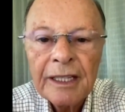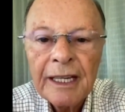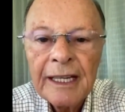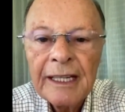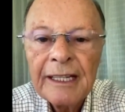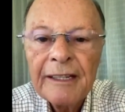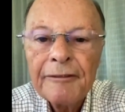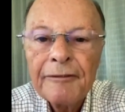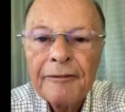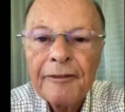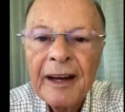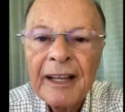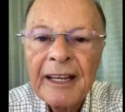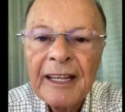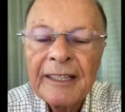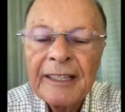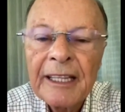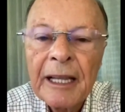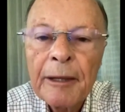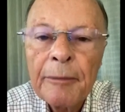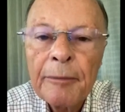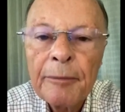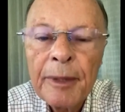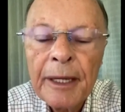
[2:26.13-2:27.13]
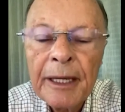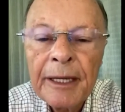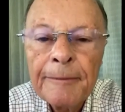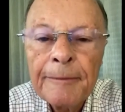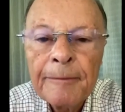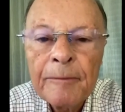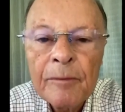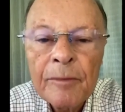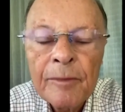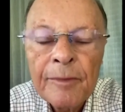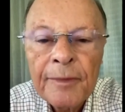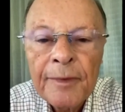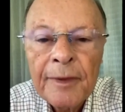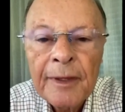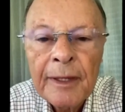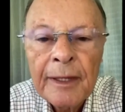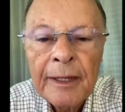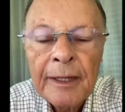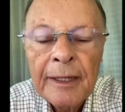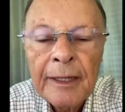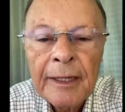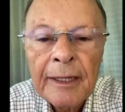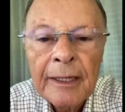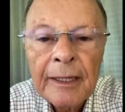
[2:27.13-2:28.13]
about our relationship with
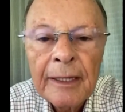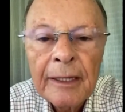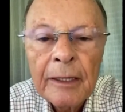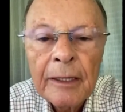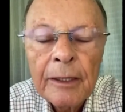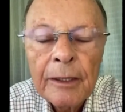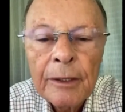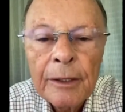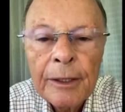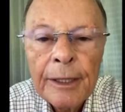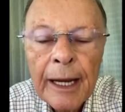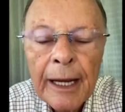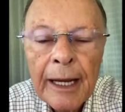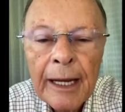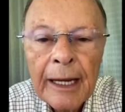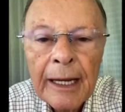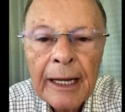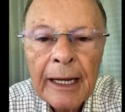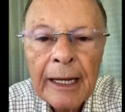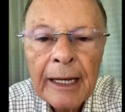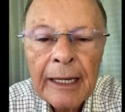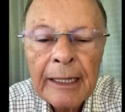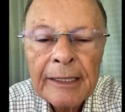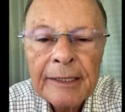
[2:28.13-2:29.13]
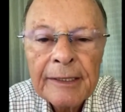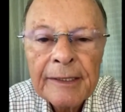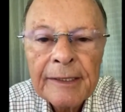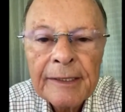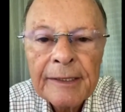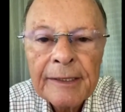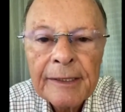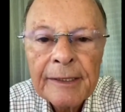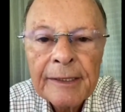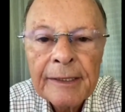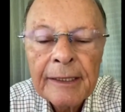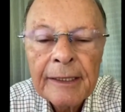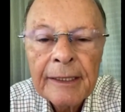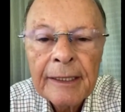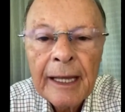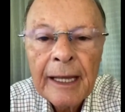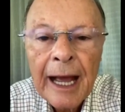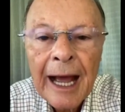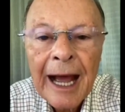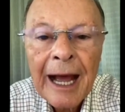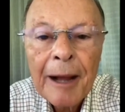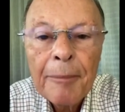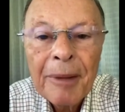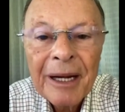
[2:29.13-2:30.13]
God. He also says
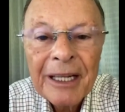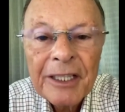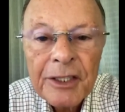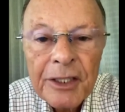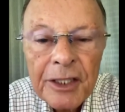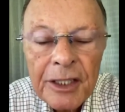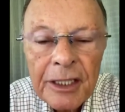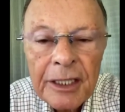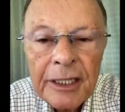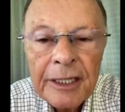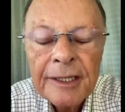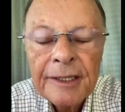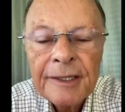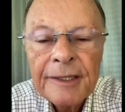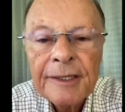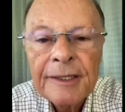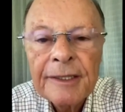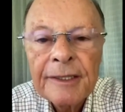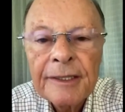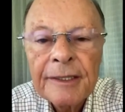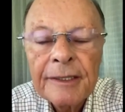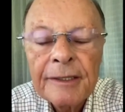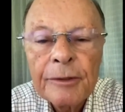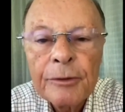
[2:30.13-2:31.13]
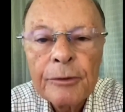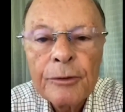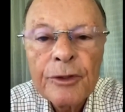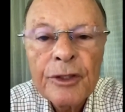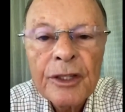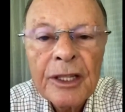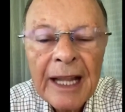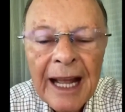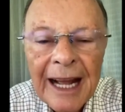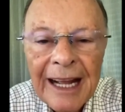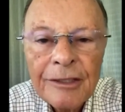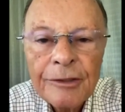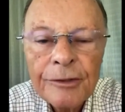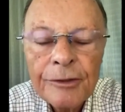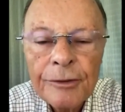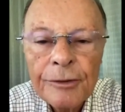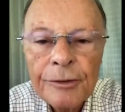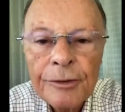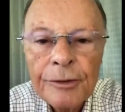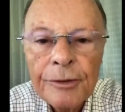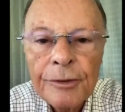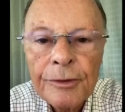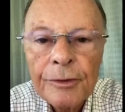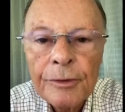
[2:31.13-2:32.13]
about the
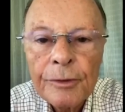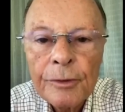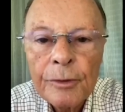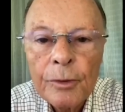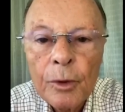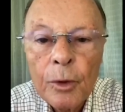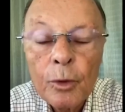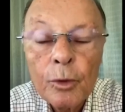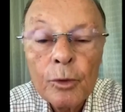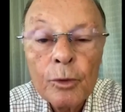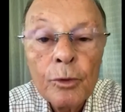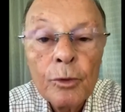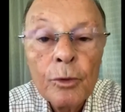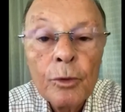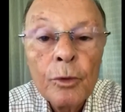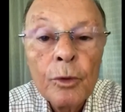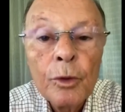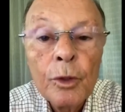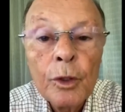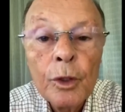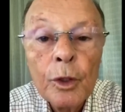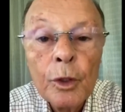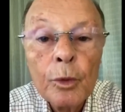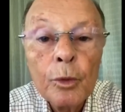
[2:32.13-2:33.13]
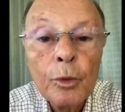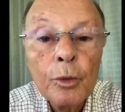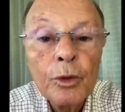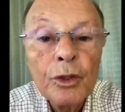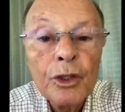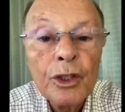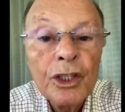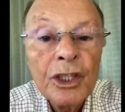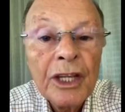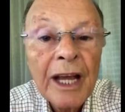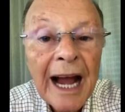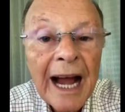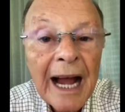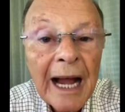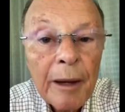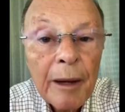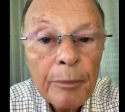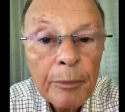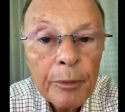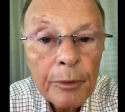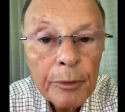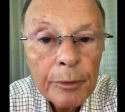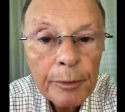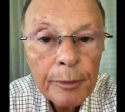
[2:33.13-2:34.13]
traps
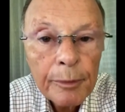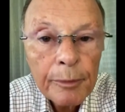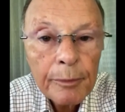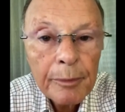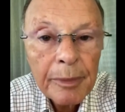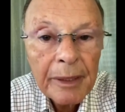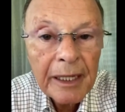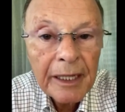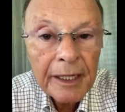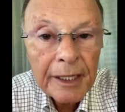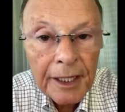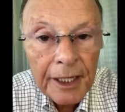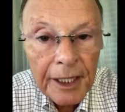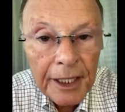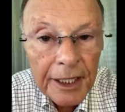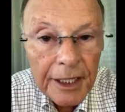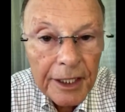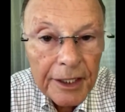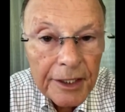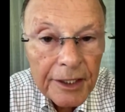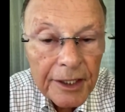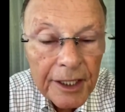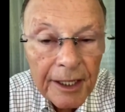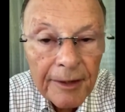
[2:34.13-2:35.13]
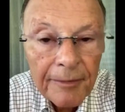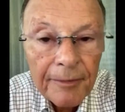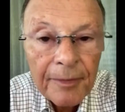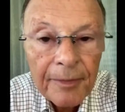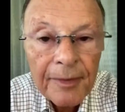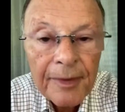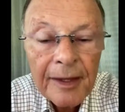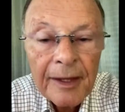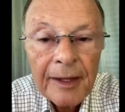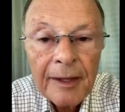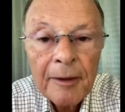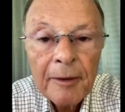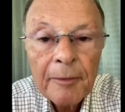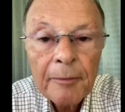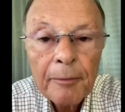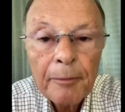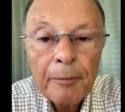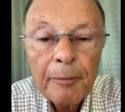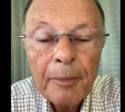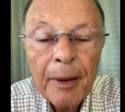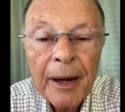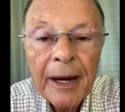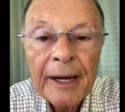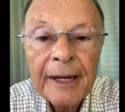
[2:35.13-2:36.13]
that the devil
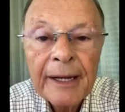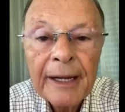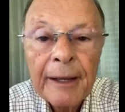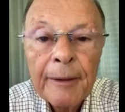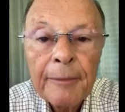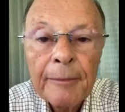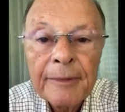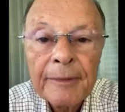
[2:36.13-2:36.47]
plans